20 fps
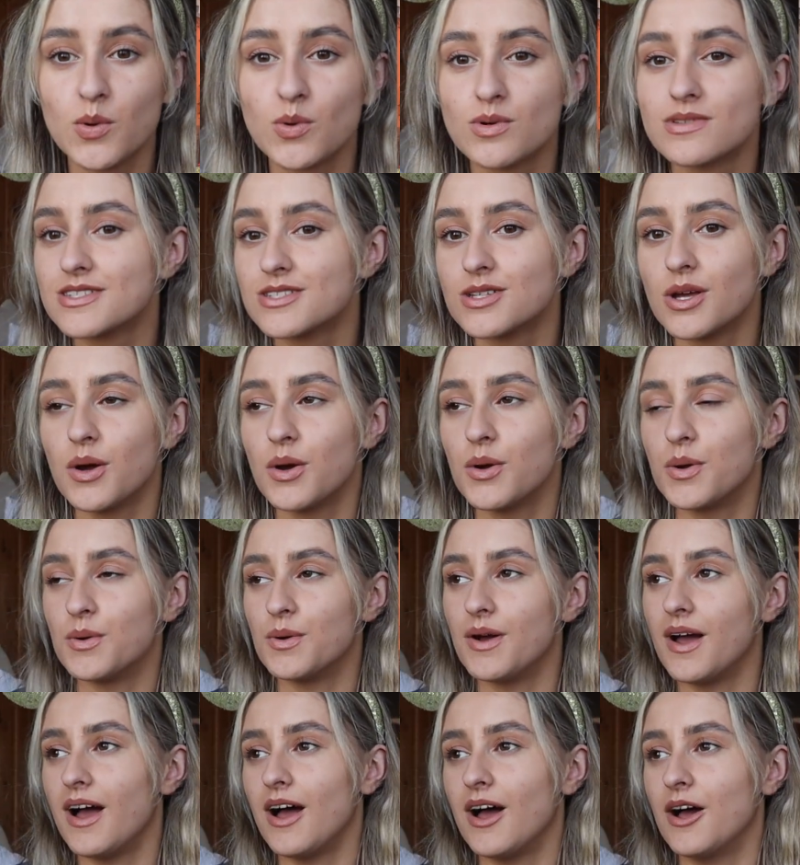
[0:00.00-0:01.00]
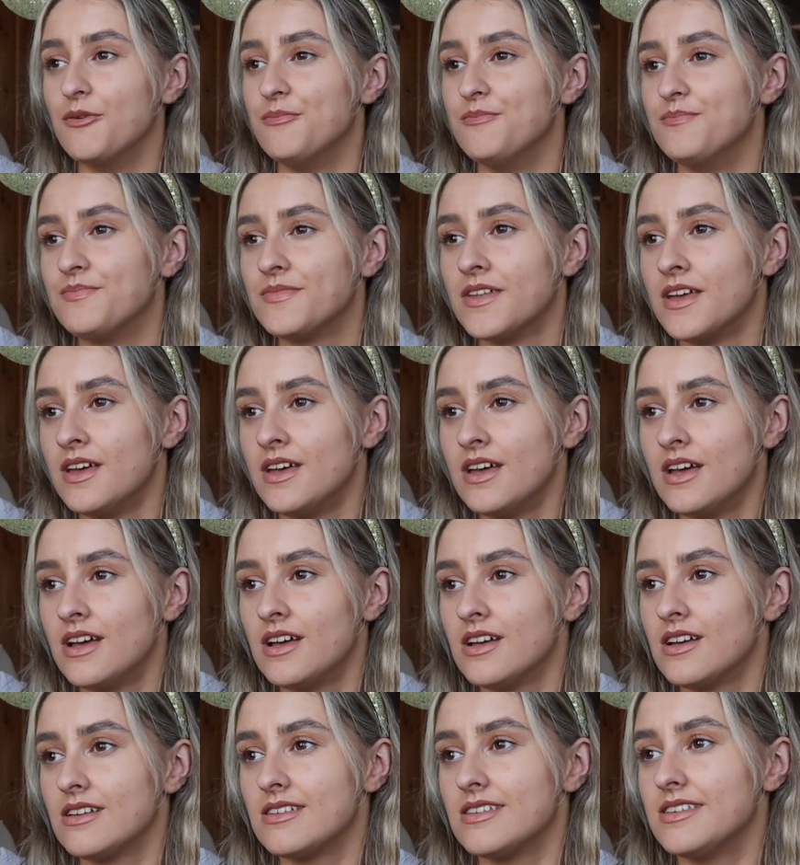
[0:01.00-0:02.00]
So
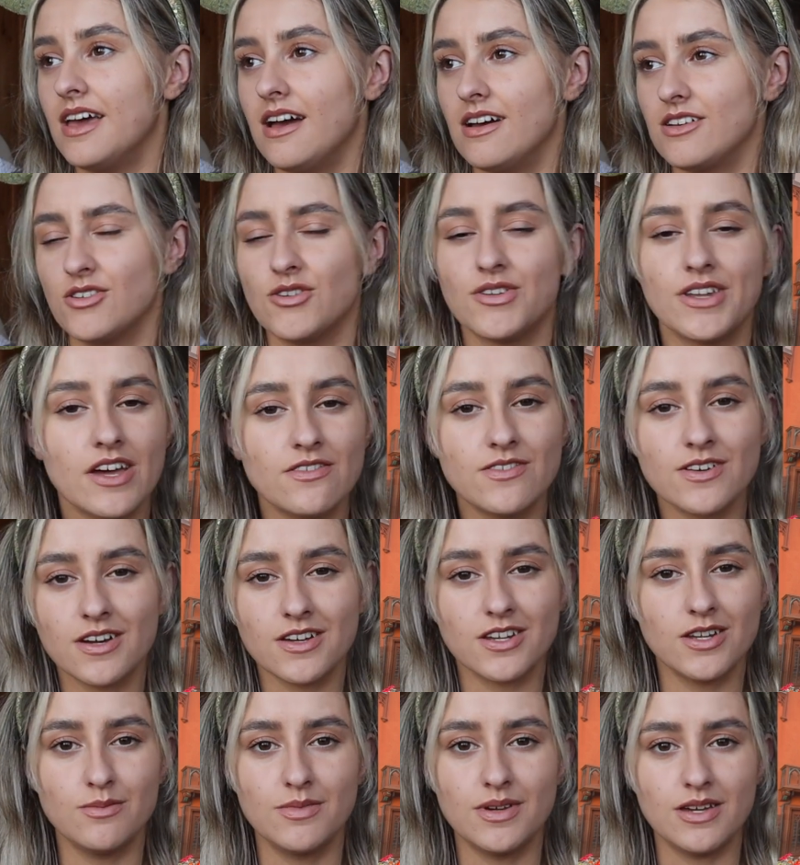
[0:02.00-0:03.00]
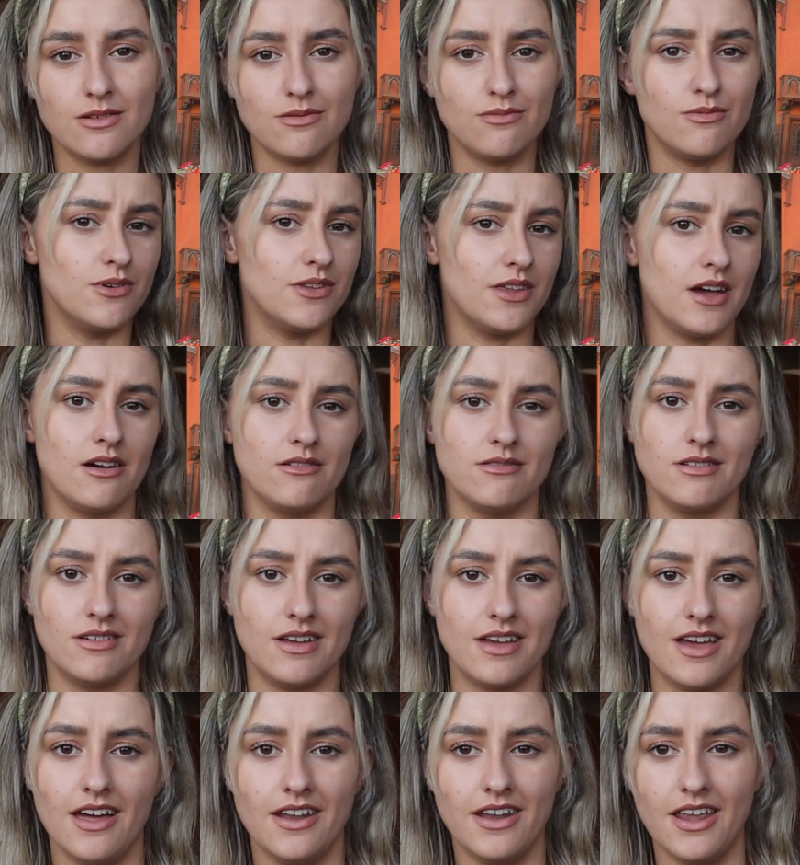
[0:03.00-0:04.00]
yeah, you're never going to be without
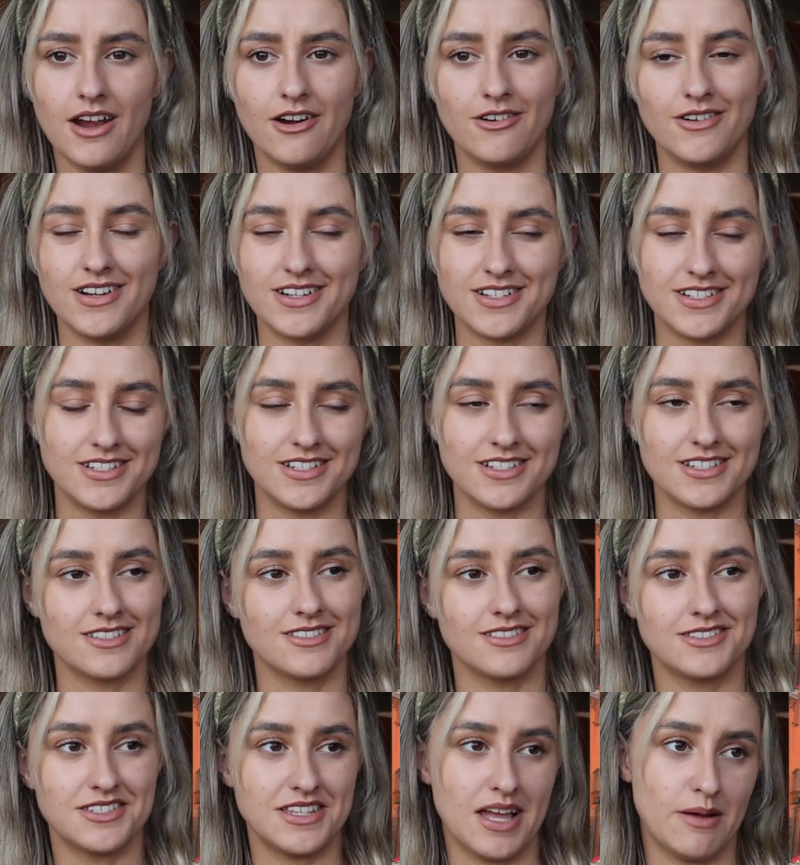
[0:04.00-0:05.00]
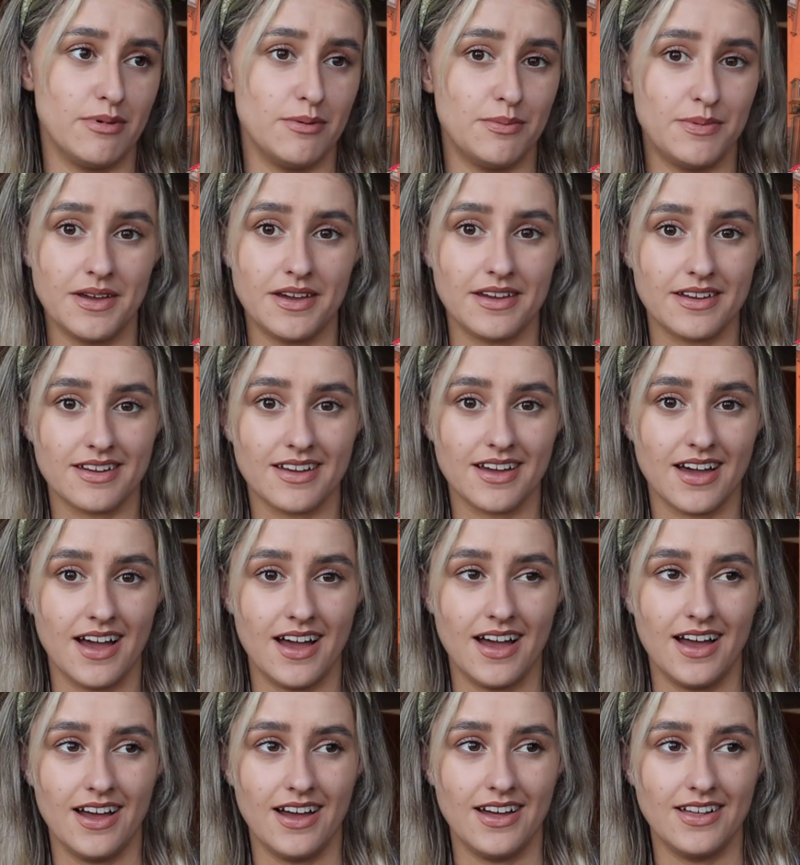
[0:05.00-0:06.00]
an area to just snap a pic,
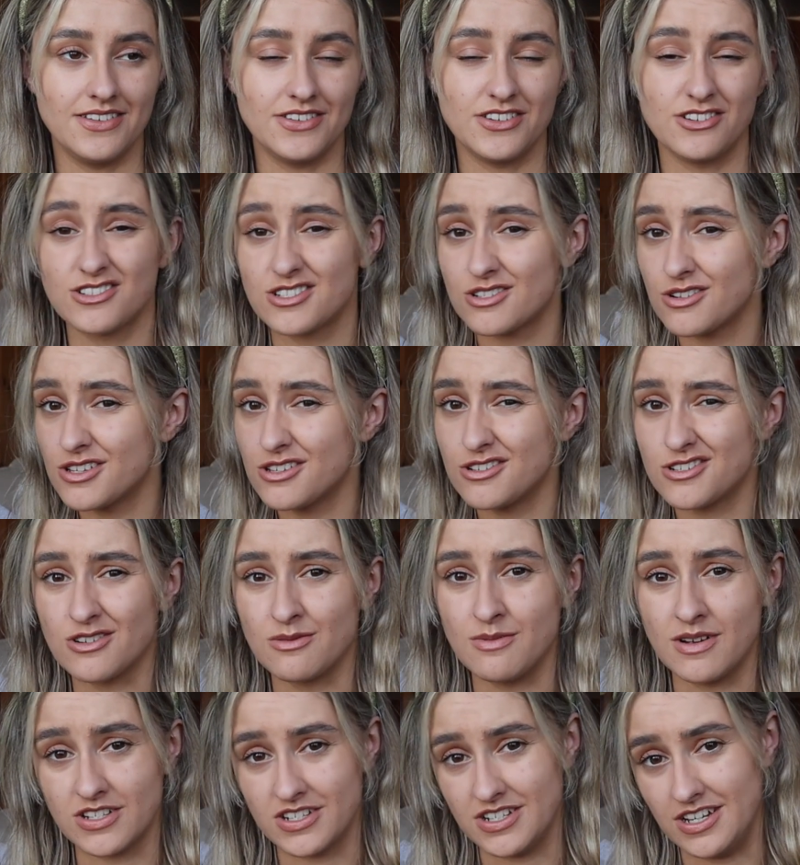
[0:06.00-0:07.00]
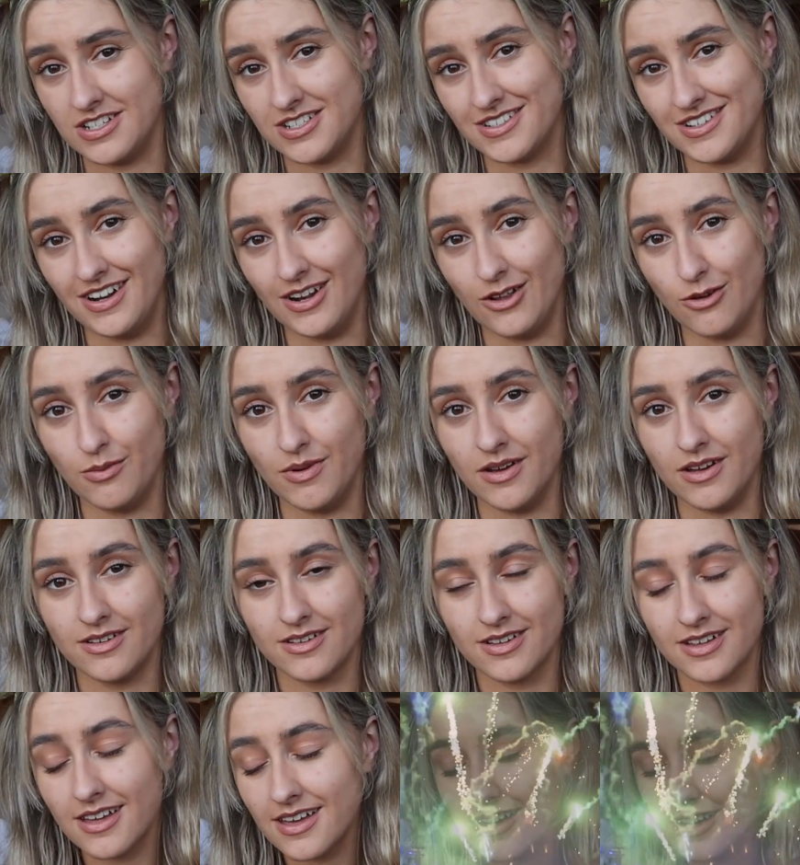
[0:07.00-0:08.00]
and you just got to use your imagination a little bit.
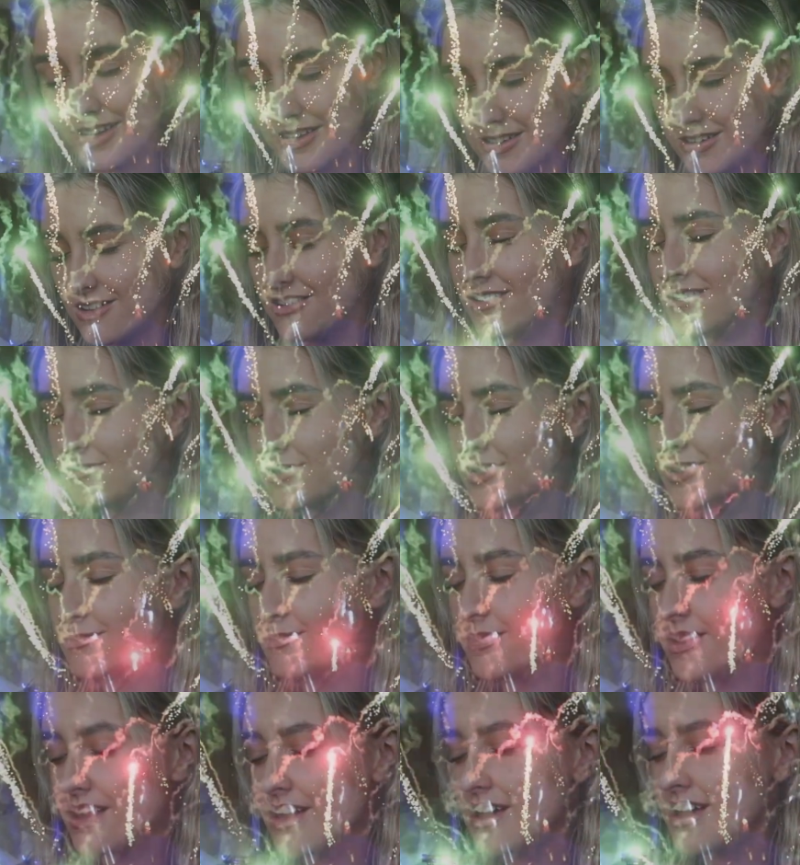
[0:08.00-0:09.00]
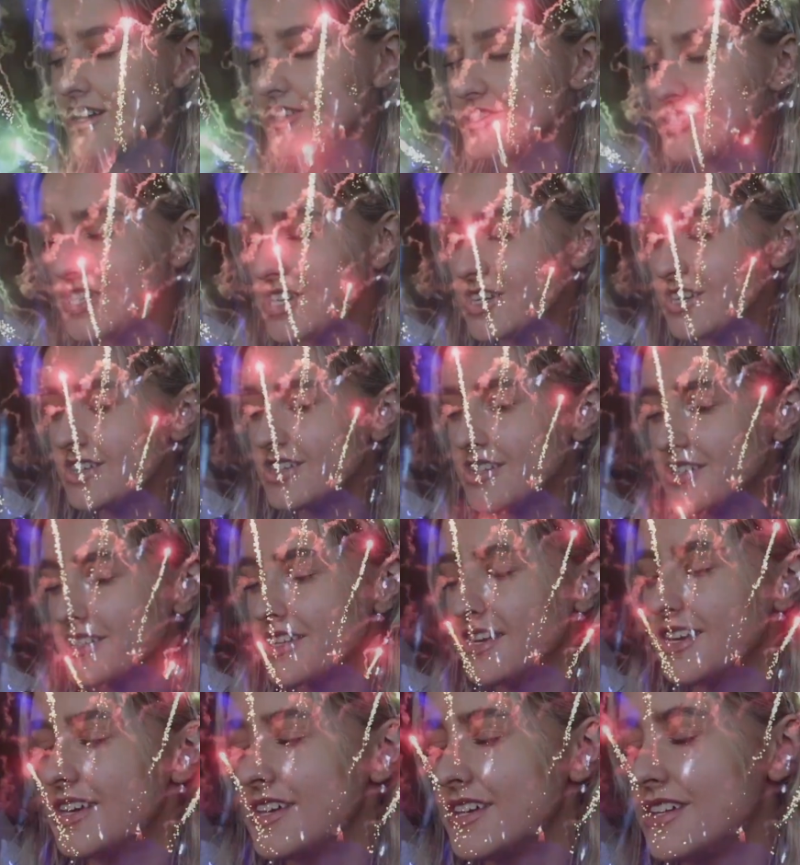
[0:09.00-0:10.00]
In your
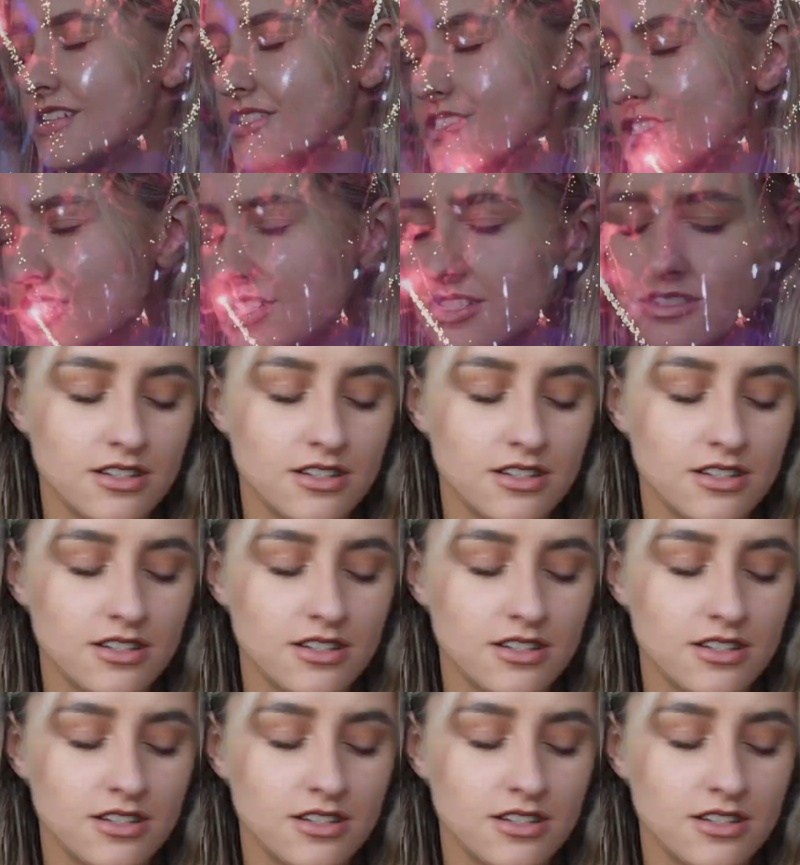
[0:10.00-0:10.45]
imagination.